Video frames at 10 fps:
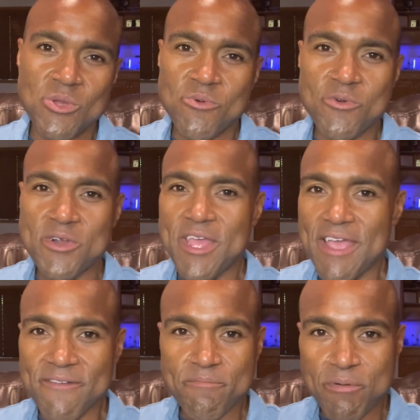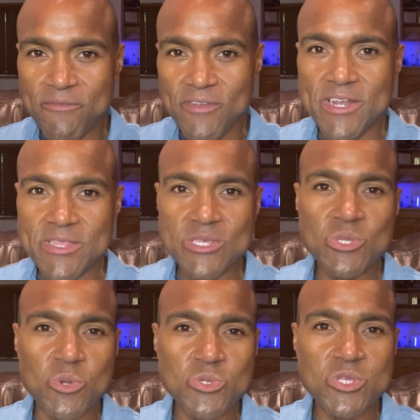would have prevented this
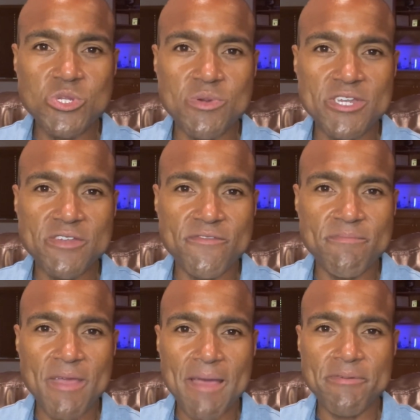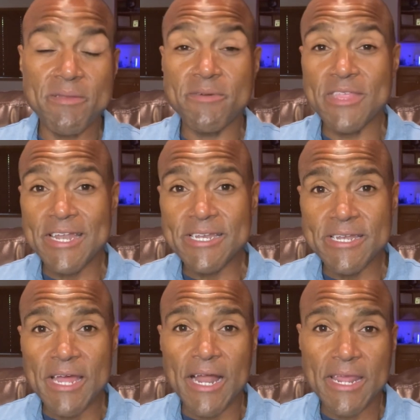whole situation from happening, but that did
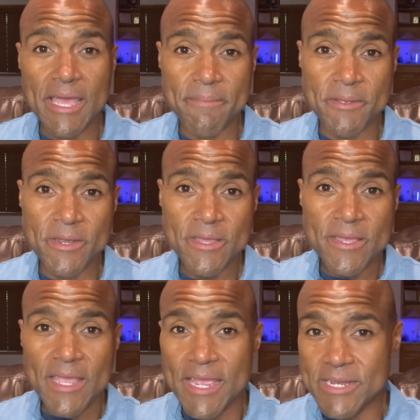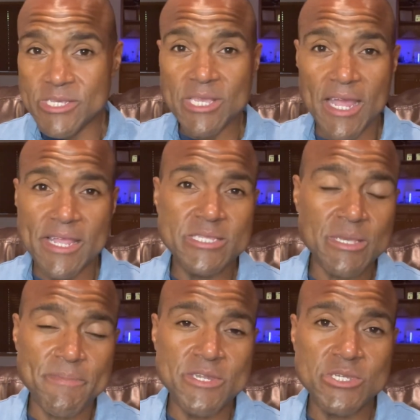not happen. And this guy ends
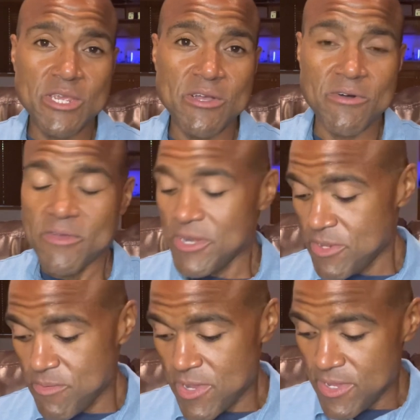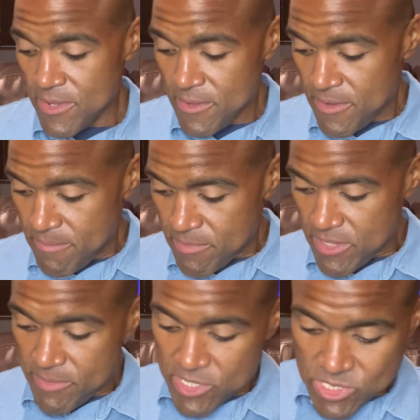up in jail anyway. But
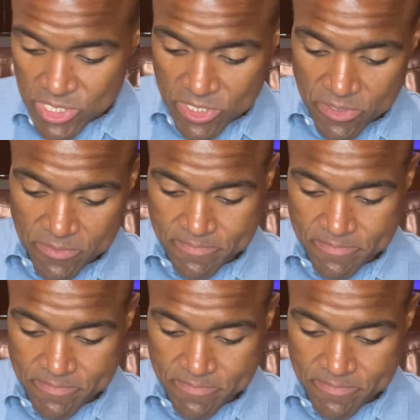let me continue.